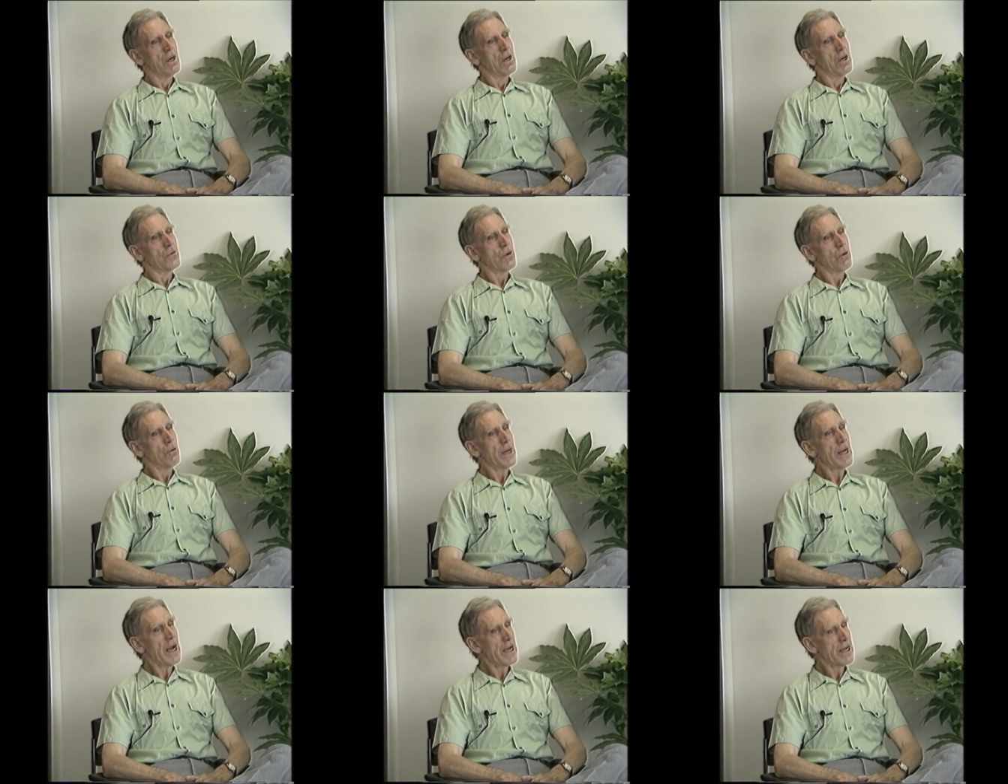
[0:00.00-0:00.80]
So
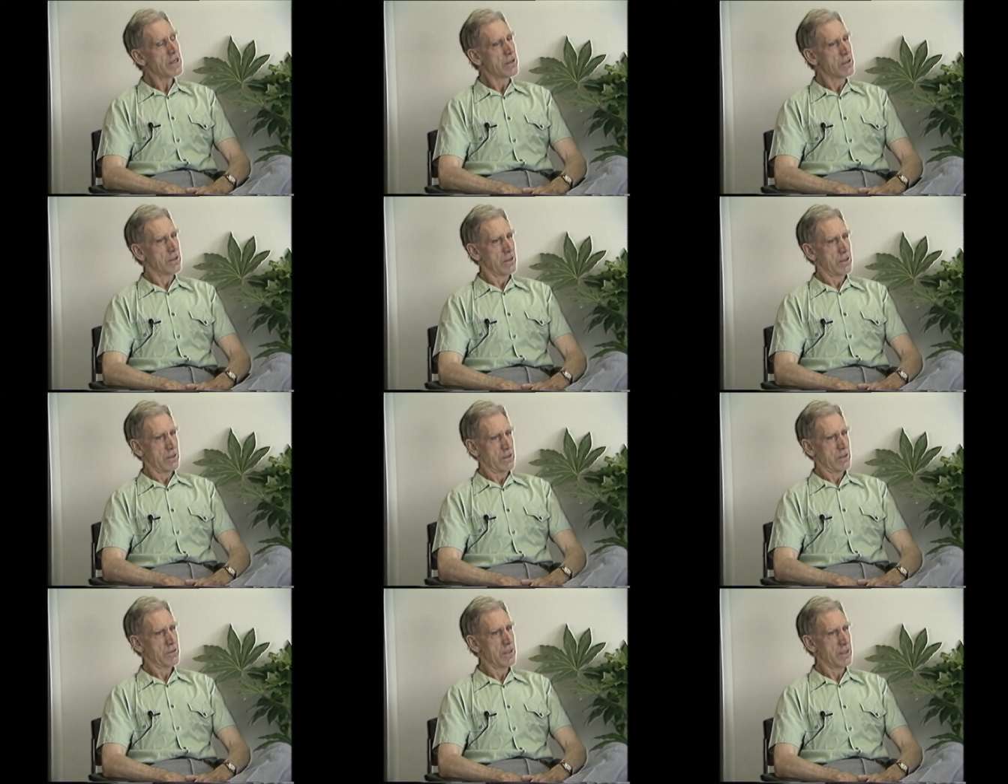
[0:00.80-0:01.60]
when I entered
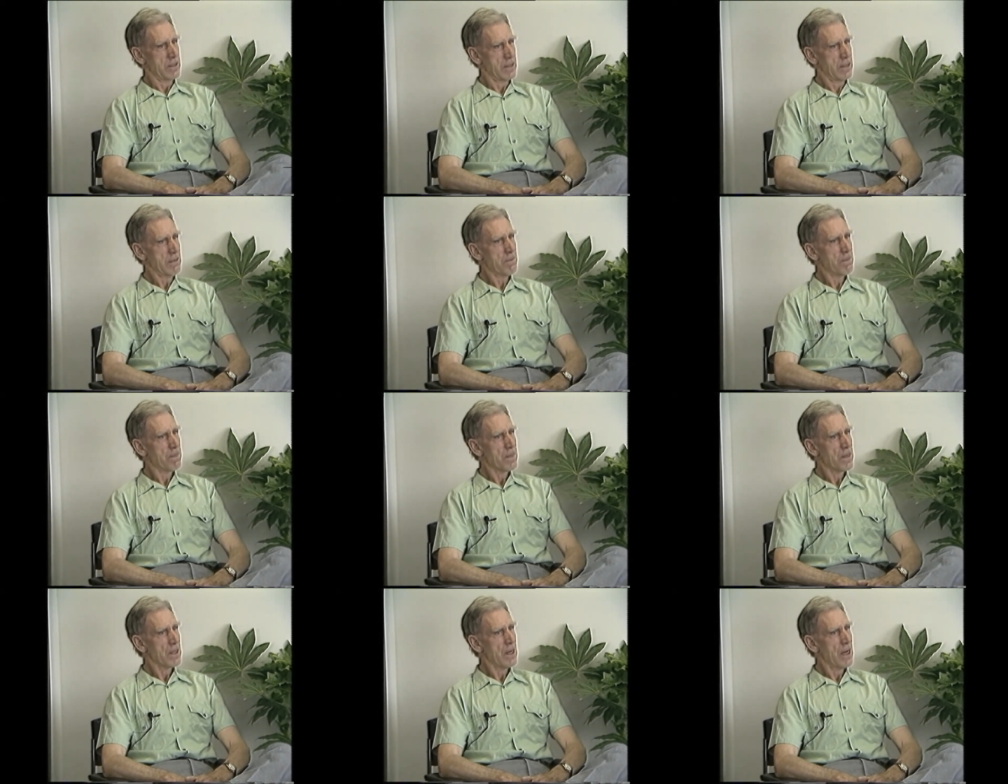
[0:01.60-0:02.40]
Trinity,
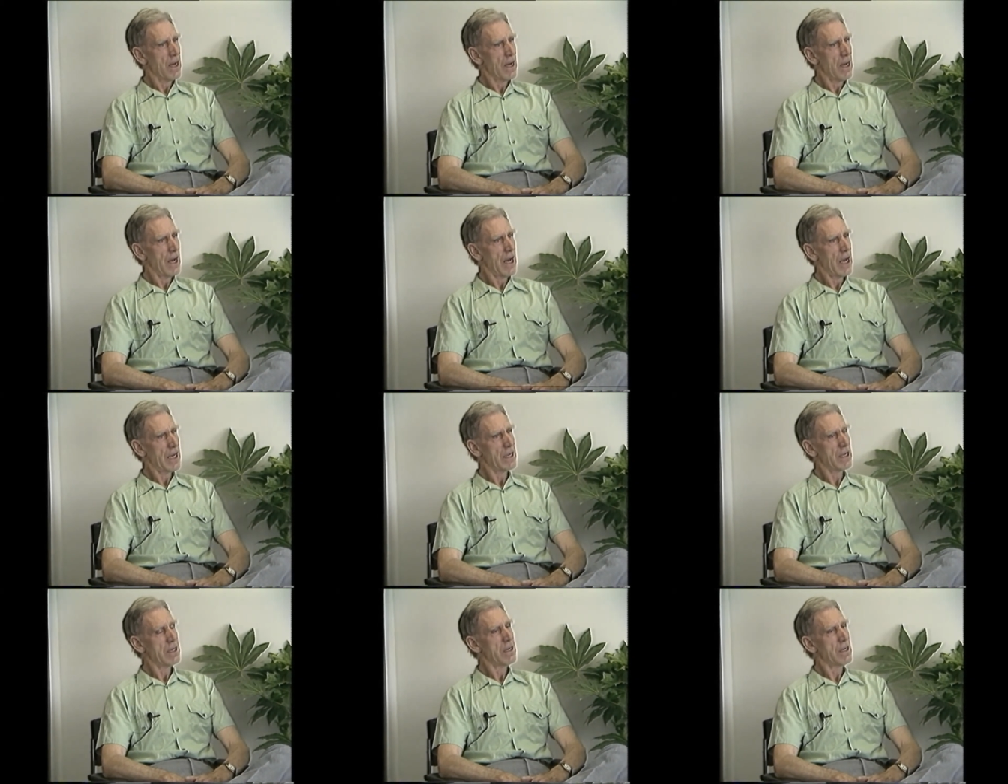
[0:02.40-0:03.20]

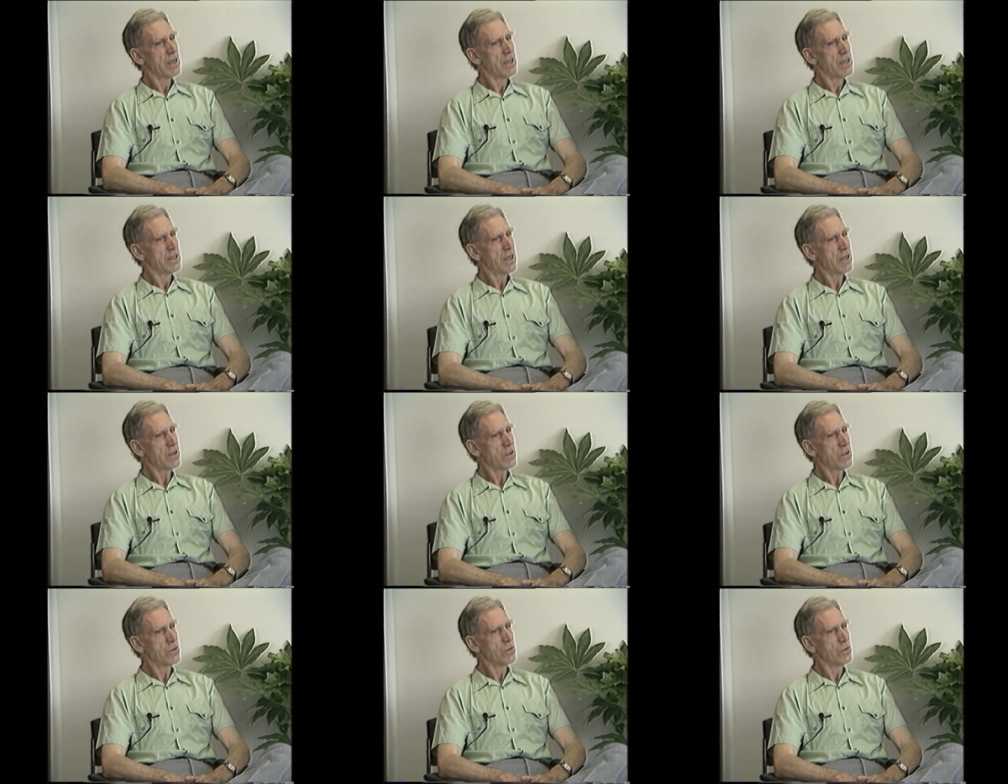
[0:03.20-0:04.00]
I intended
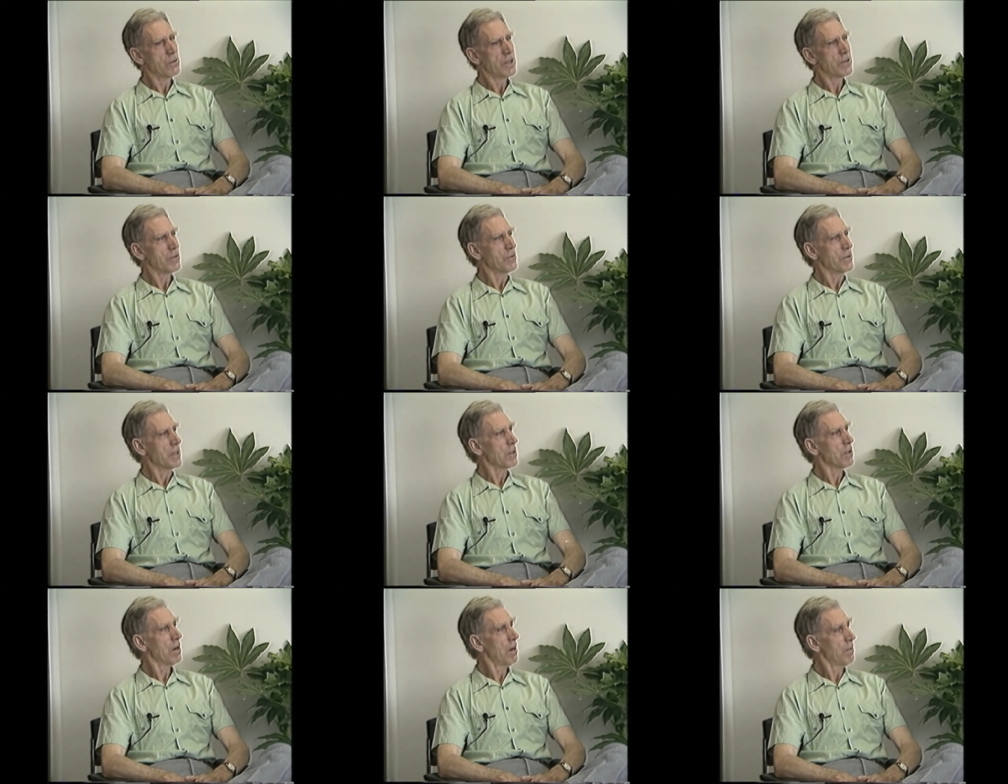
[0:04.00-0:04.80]
to do a degree
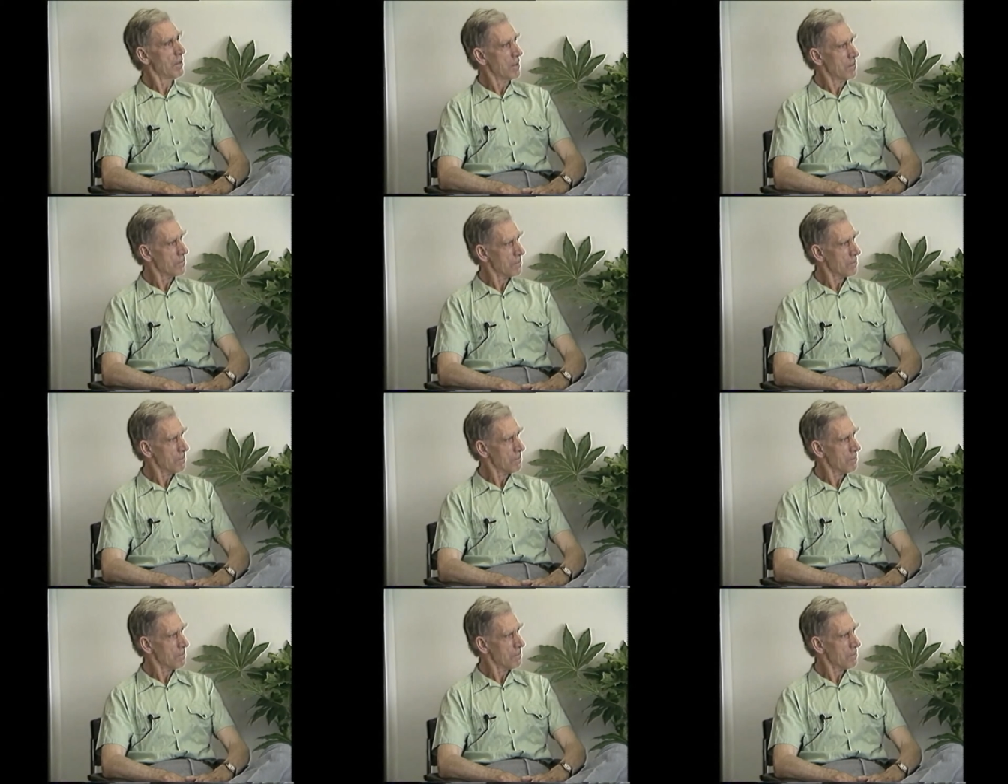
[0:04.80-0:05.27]
in commerce.